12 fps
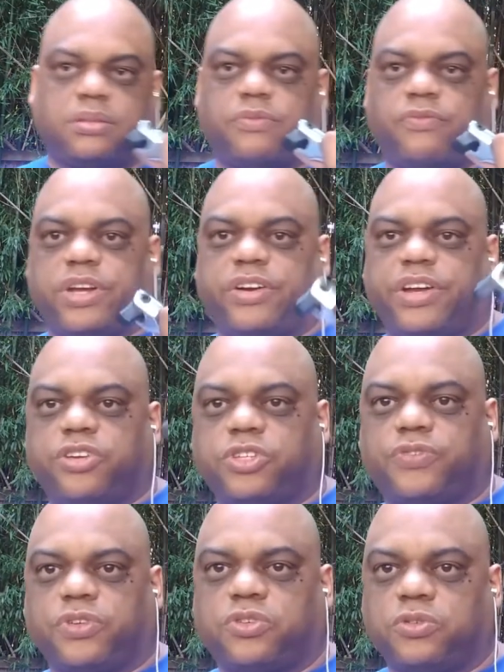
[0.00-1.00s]
very
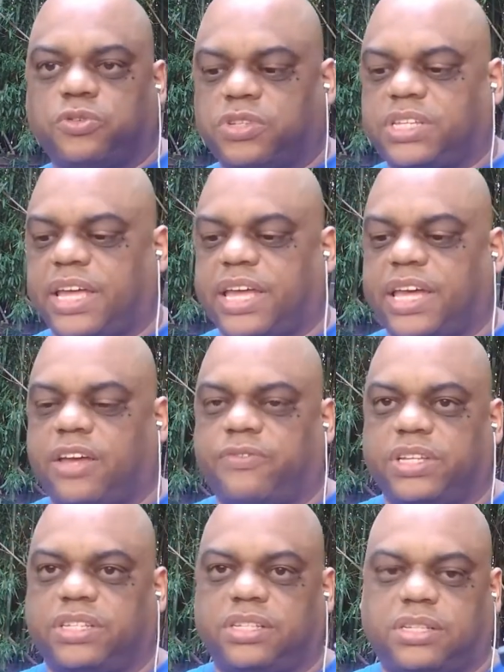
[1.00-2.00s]
useful tools to have.
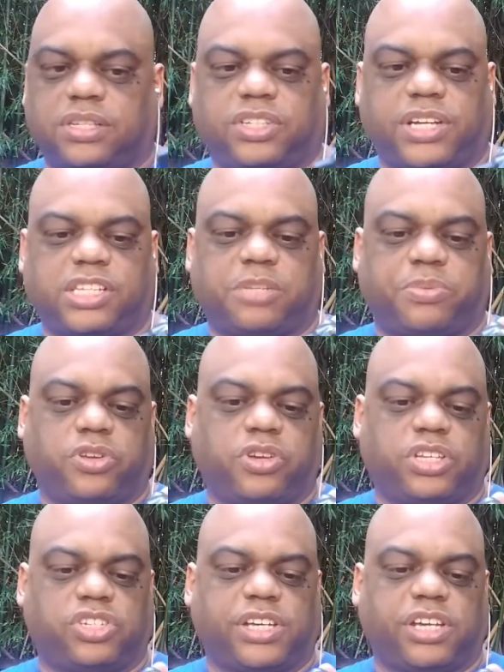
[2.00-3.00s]
This is adjustable. You
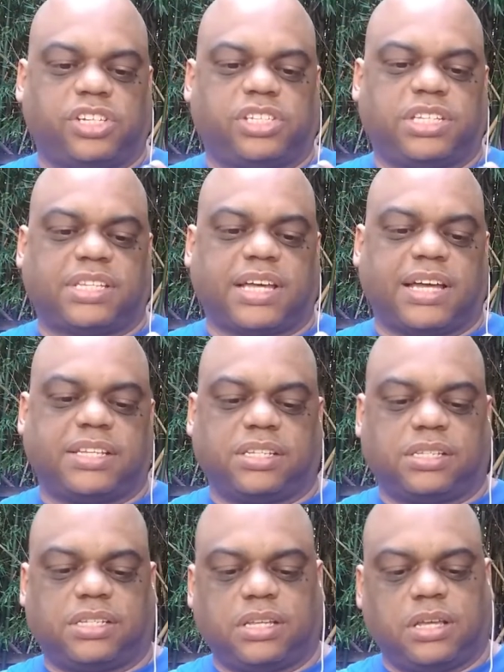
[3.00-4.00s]
can change the
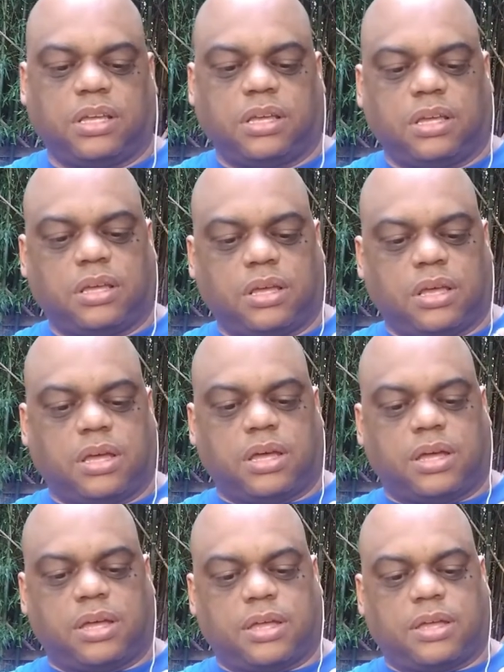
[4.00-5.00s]
sizes
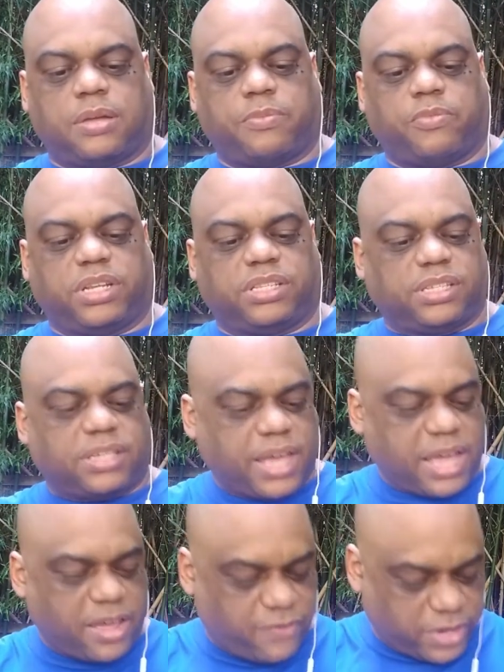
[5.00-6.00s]
um, what is this, a
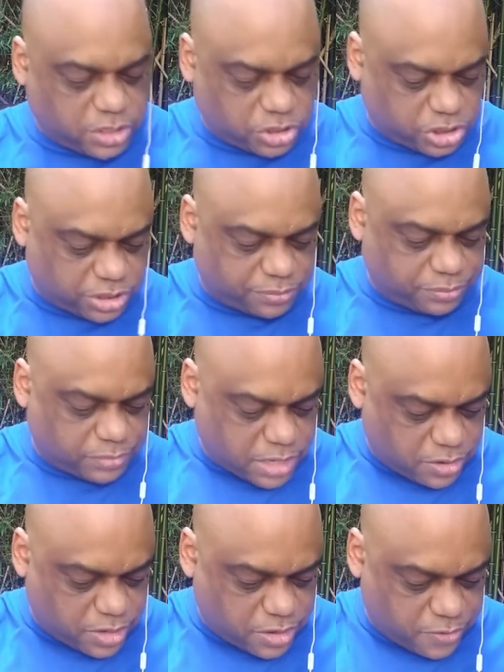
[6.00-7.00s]
half inch? I don't know.